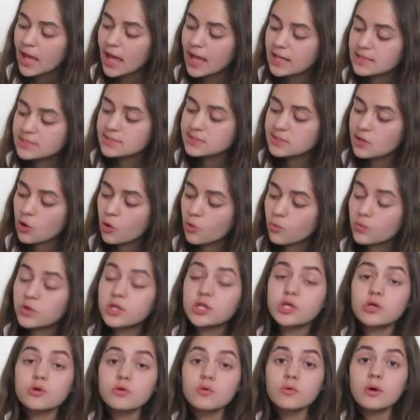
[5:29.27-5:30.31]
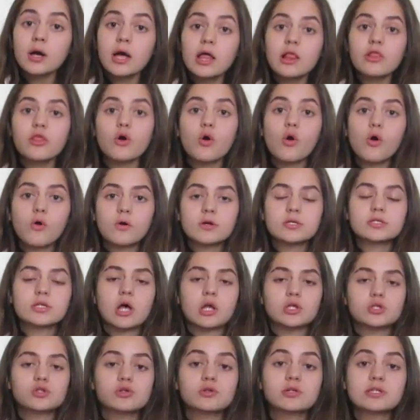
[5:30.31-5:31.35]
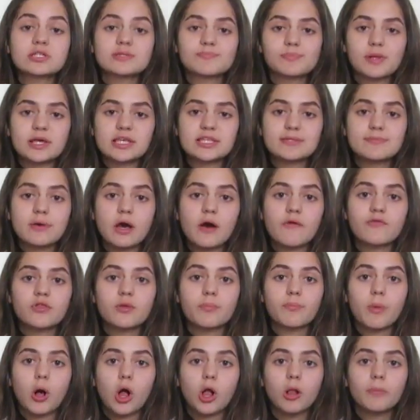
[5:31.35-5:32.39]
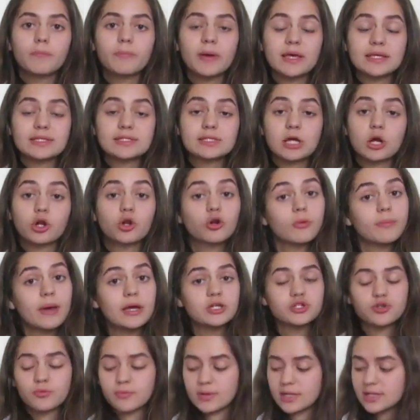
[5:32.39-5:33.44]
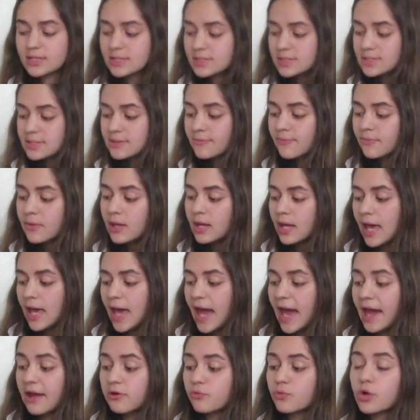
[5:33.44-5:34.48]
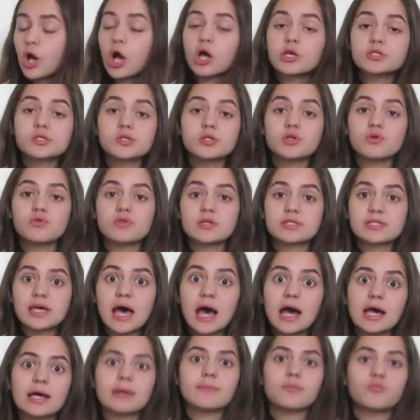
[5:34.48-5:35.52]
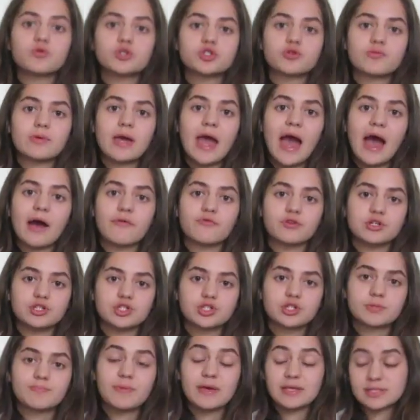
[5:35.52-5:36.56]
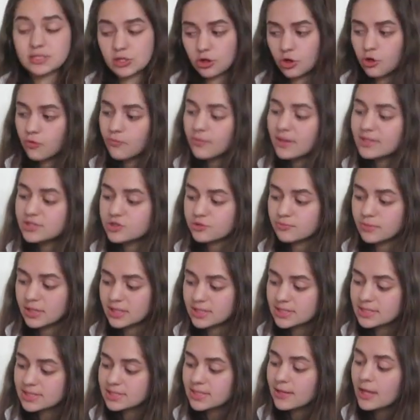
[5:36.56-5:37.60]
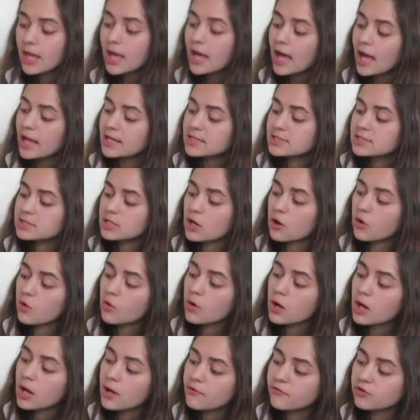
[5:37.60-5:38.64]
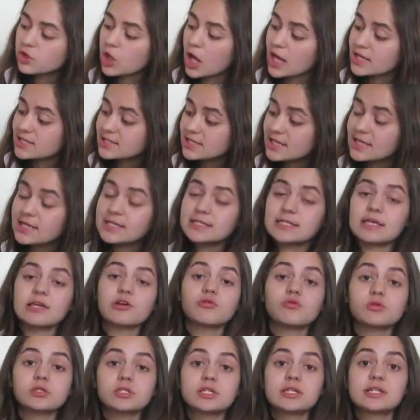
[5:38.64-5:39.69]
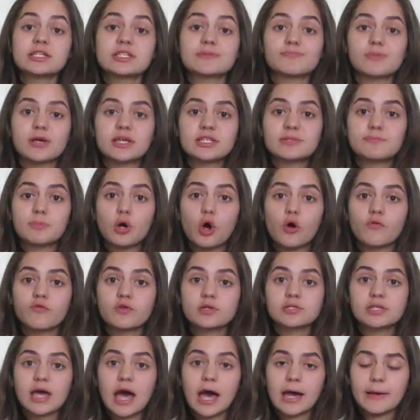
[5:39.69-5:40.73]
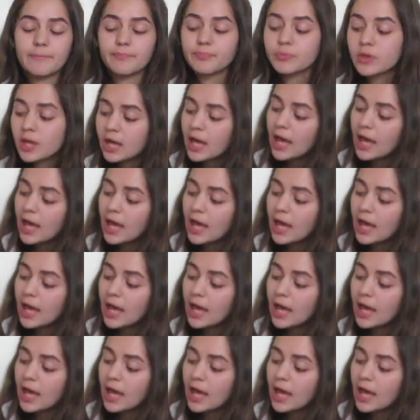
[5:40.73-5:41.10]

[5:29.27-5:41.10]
And so we knew the horizontal displacement of the ball based on our measurements, and we also knew the time, which we averaged based on our measurements. And so velocity is equal to displacement over time.